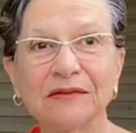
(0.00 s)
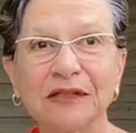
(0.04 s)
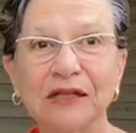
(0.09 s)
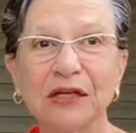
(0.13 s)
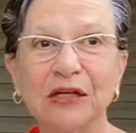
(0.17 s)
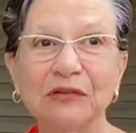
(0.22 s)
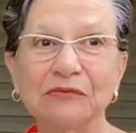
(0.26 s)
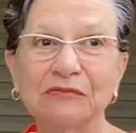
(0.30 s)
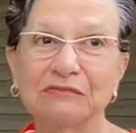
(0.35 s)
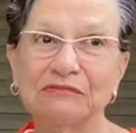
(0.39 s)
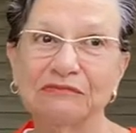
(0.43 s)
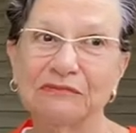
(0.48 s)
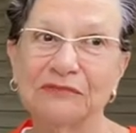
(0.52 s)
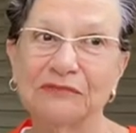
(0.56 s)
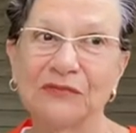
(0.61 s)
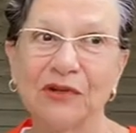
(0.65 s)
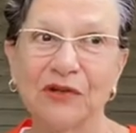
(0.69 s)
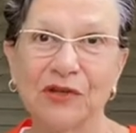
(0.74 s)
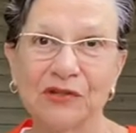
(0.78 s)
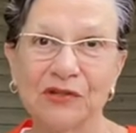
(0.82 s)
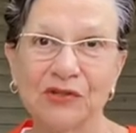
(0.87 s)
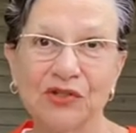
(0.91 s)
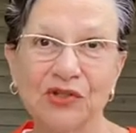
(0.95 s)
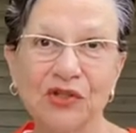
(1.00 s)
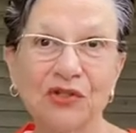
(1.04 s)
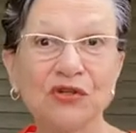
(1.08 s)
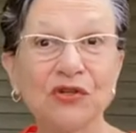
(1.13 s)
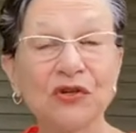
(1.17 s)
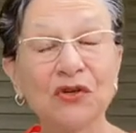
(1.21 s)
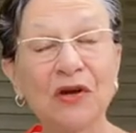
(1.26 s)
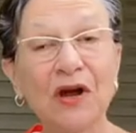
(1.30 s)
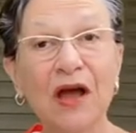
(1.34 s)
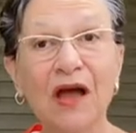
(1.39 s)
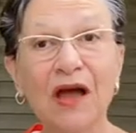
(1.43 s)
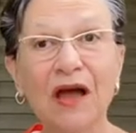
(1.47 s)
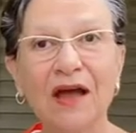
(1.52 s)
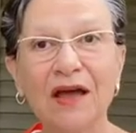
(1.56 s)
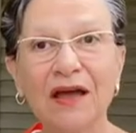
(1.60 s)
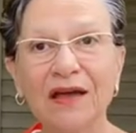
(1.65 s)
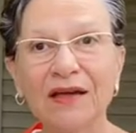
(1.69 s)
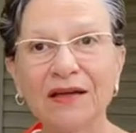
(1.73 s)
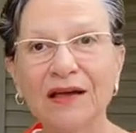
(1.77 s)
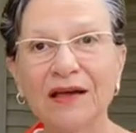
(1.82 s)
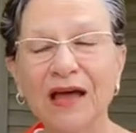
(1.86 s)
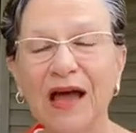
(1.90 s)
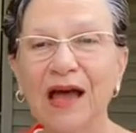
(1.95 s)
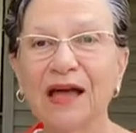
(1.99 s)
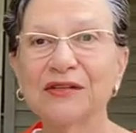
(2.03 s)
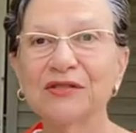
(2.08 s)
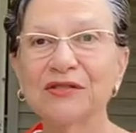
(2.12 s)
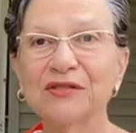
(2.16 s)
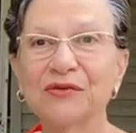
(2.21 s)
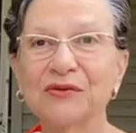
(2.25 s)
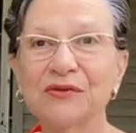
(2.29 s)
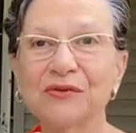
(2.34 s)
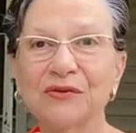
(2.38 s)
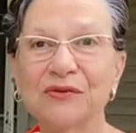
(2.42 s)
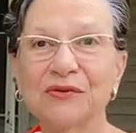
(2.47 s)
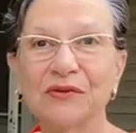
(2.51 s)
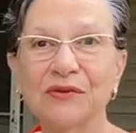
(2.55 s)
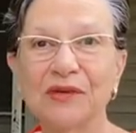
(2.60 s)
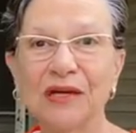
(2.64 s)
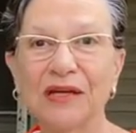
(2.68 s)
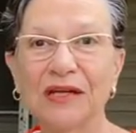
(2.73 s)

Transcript: you know, junior high, high school,